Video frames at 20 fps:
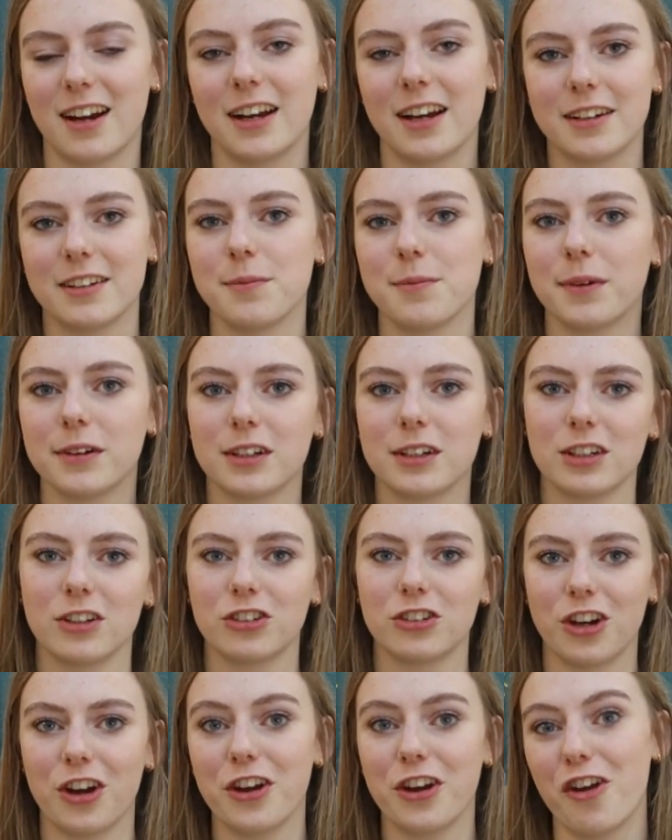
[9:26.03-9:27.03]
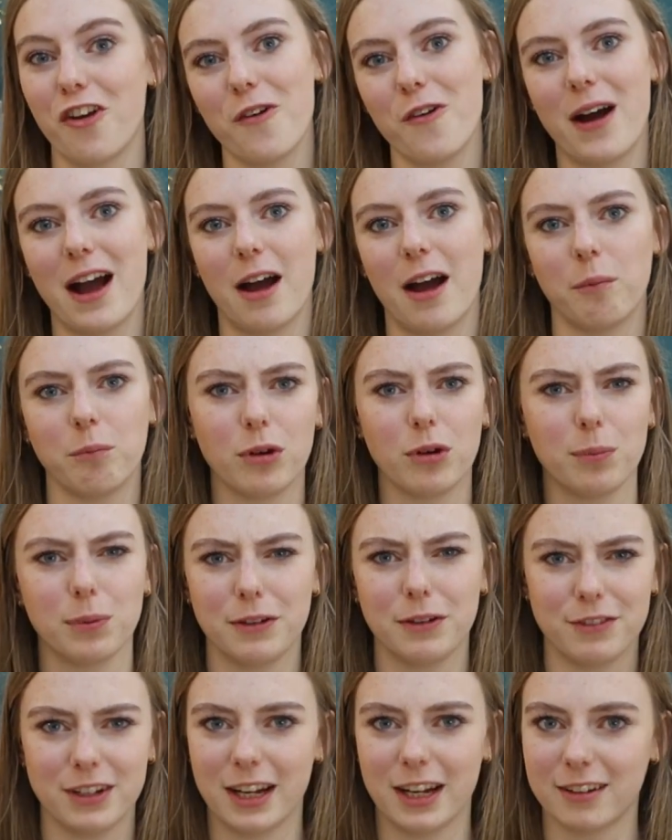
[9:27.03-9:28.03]
item I'm going to show you, and
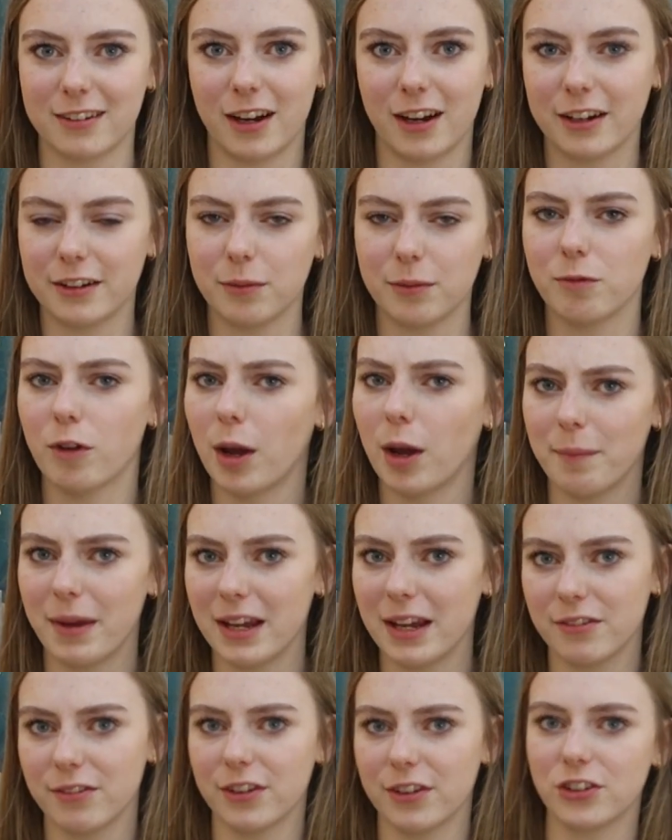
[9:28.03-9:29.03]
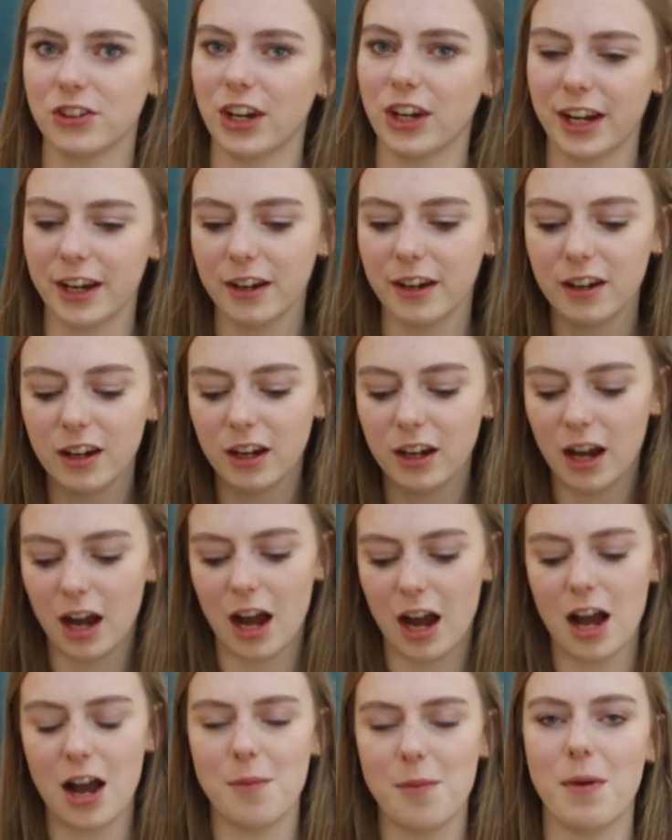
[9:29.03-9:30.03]
probably the next item that I made this year,
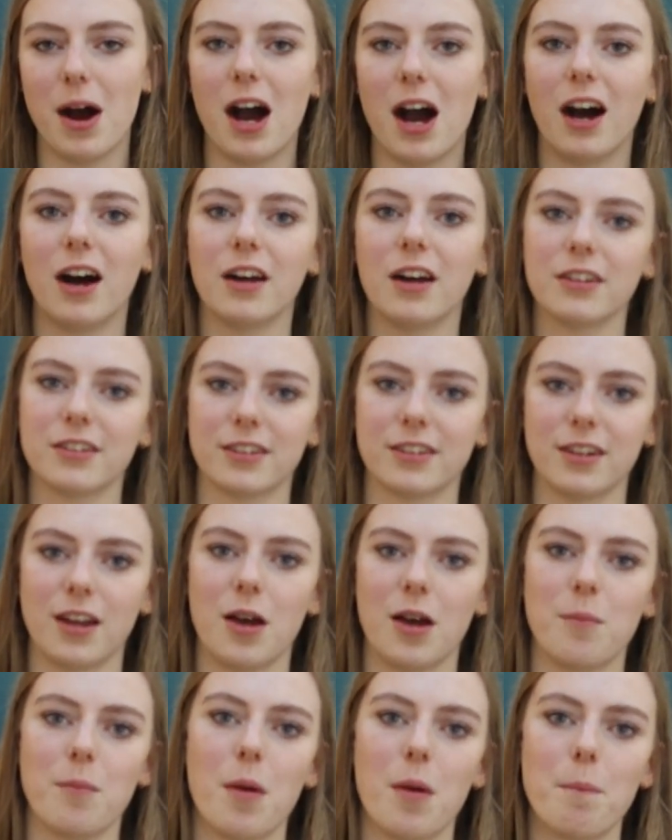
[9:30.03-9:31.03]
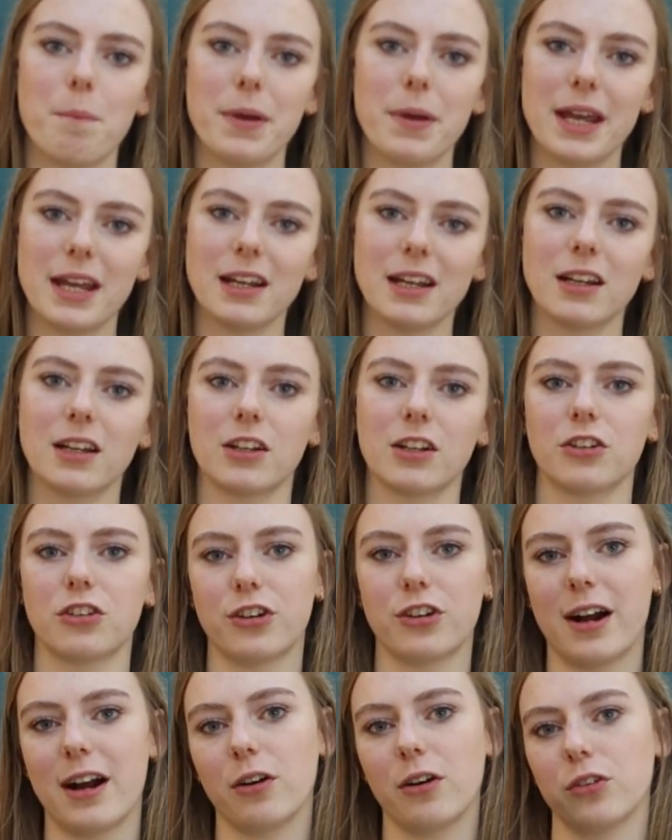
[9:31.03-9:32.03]
are some pink
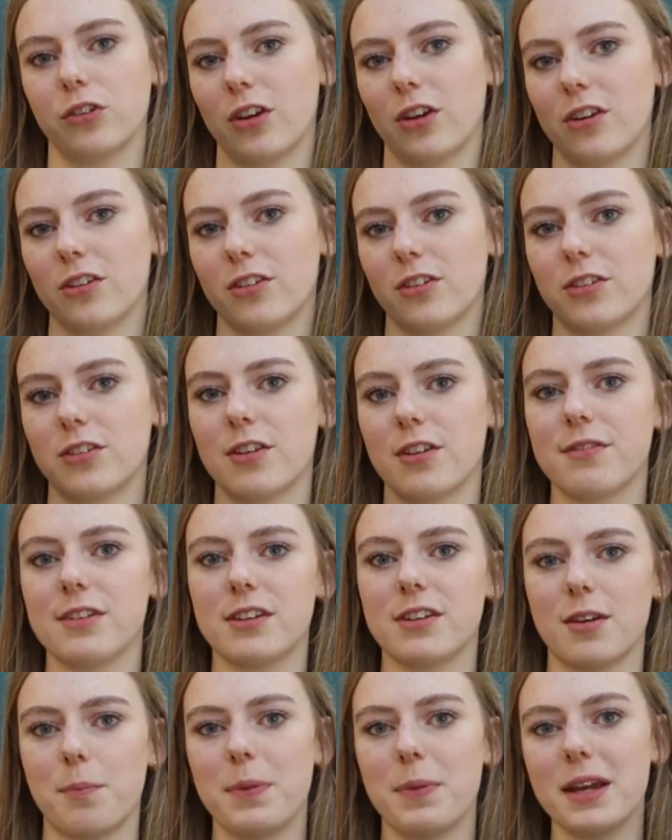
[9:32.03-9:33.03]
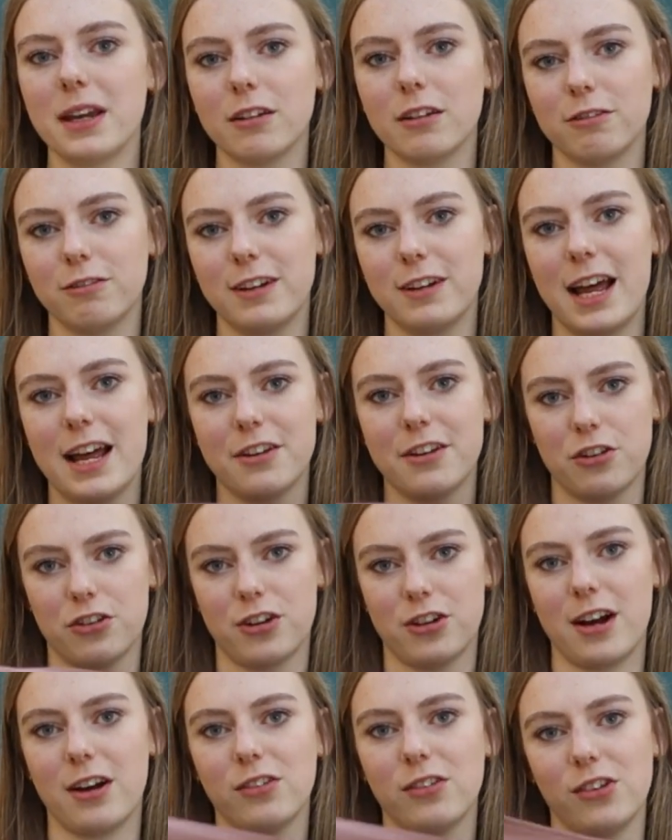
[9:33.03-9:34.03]
trousers. So these are pink flared
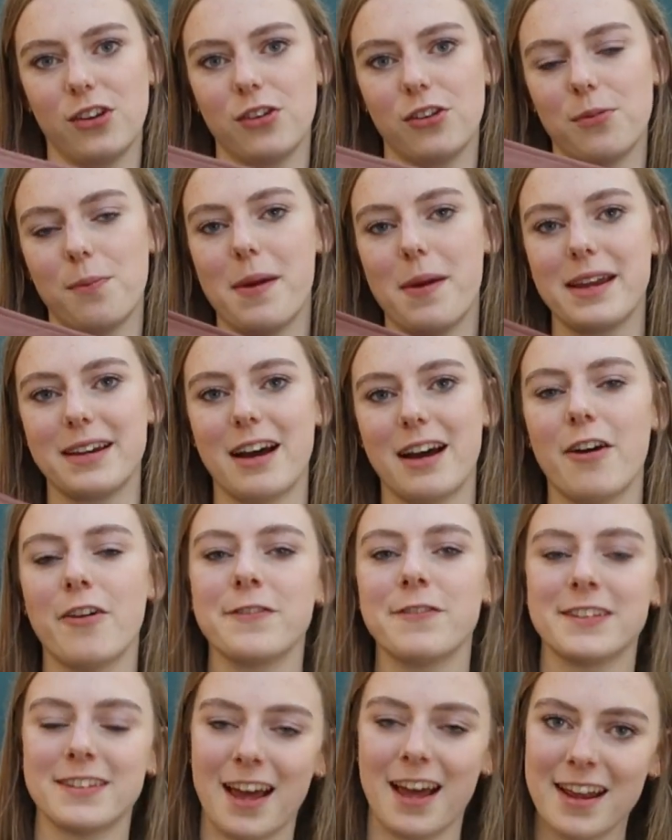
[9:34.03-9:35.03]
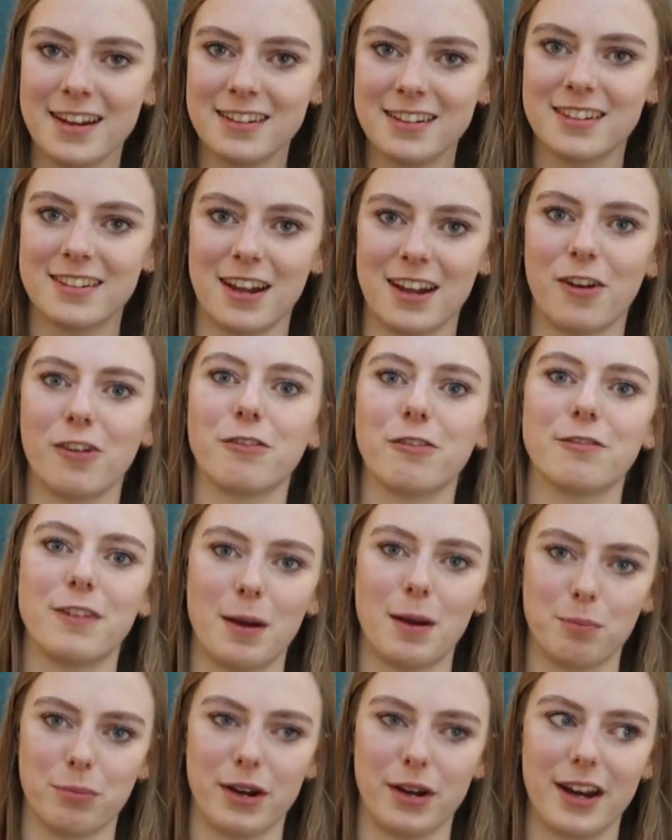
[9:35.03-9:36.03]
trousers made out of tencel
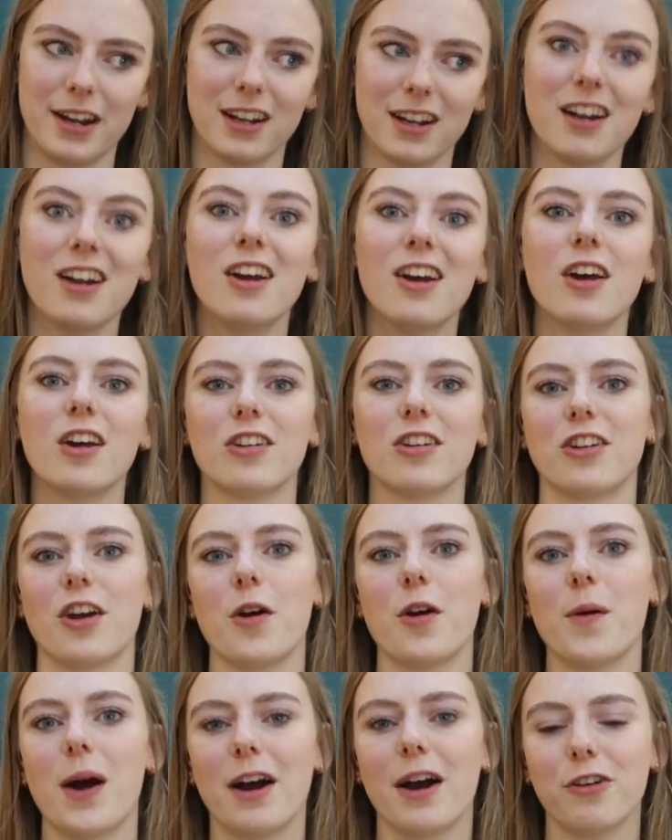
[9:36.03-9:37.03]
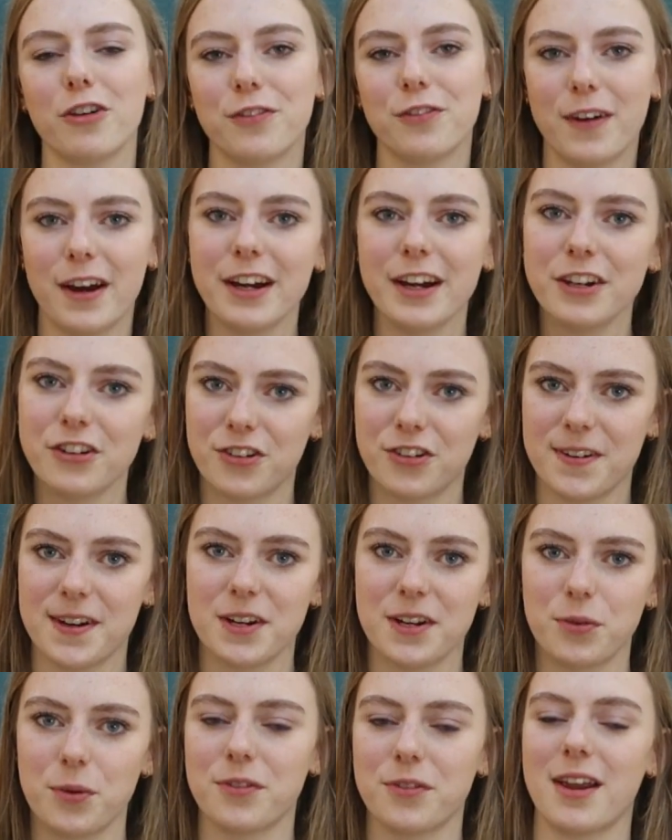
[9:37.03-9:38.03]
fabric. So I was very
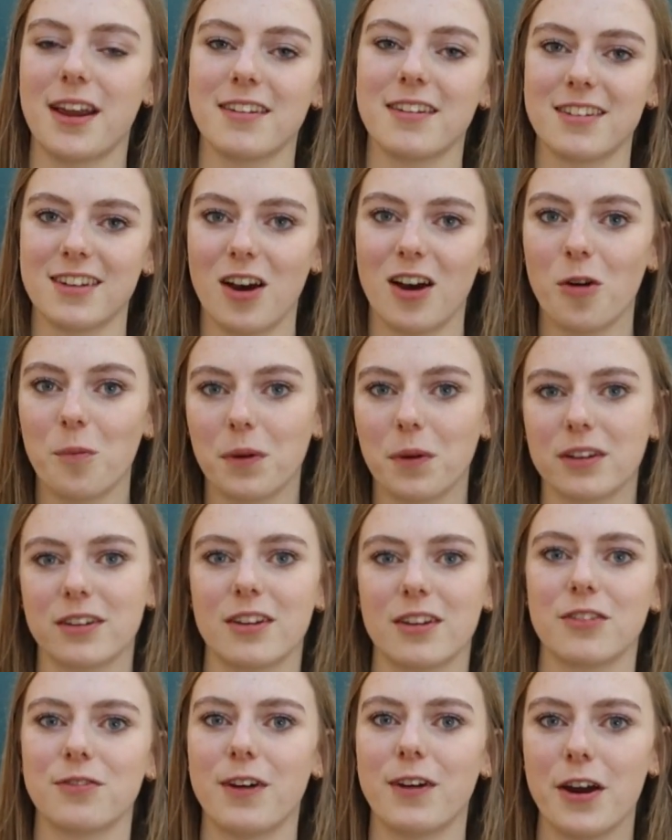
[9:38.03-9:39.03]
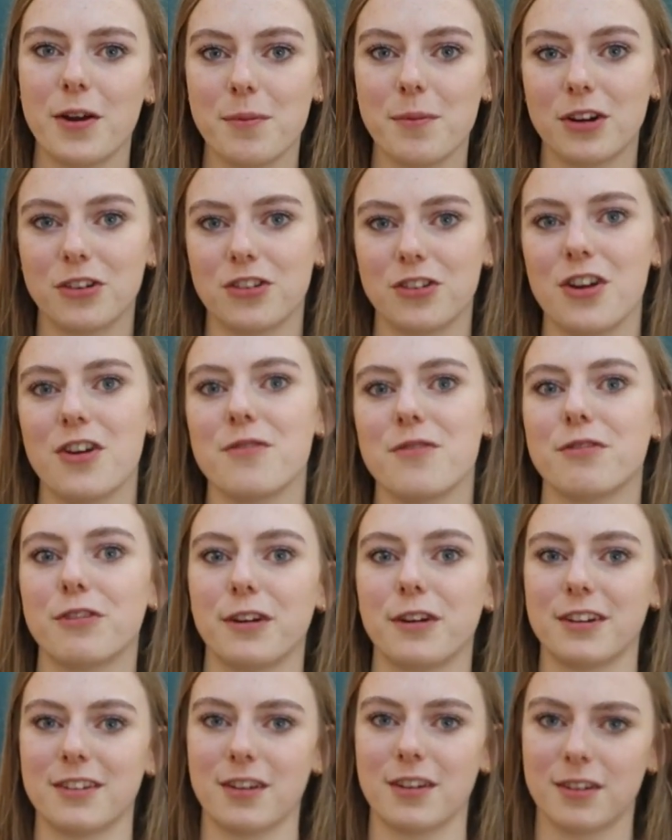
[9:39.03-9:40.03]
intrigued with tencel because it's very much known for
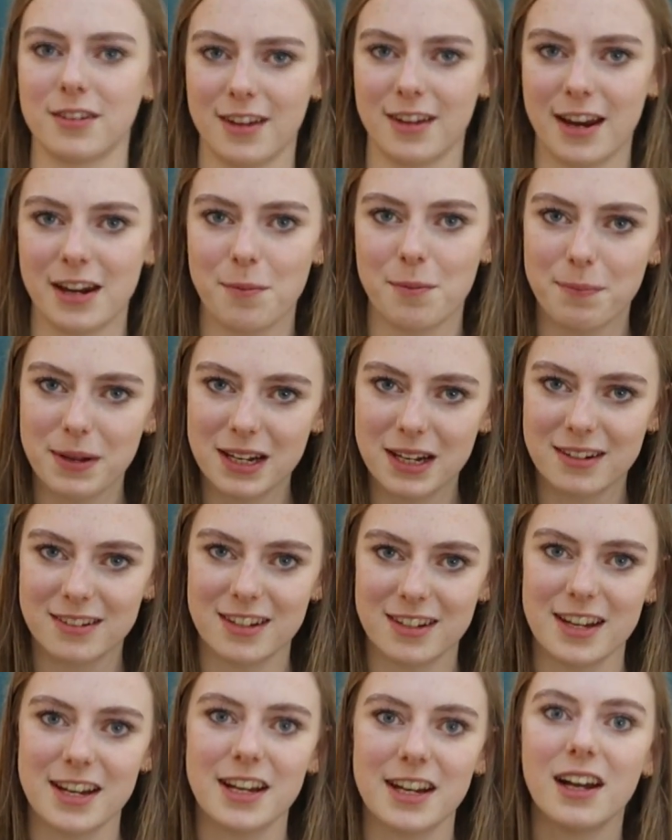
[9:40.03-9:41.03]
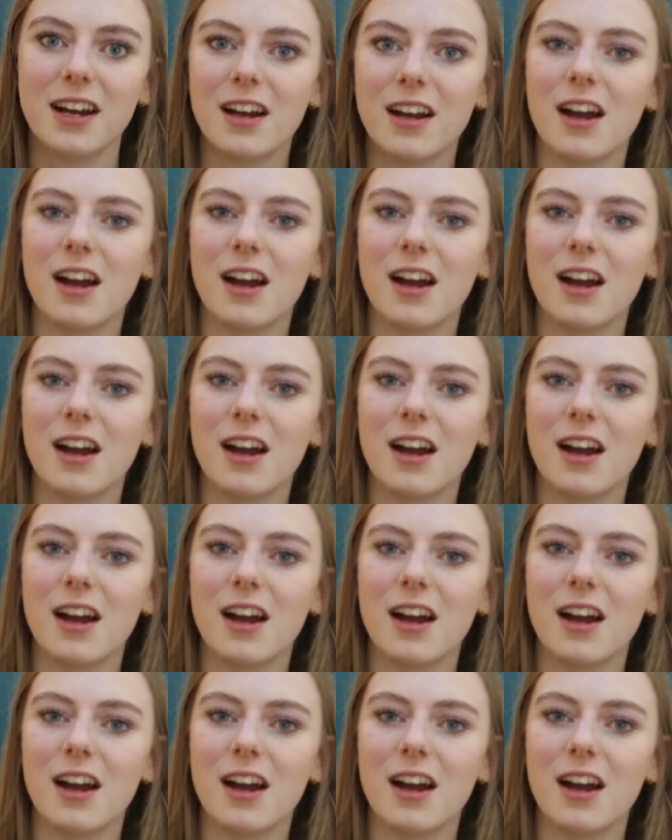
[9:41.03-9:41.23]
its sustainability,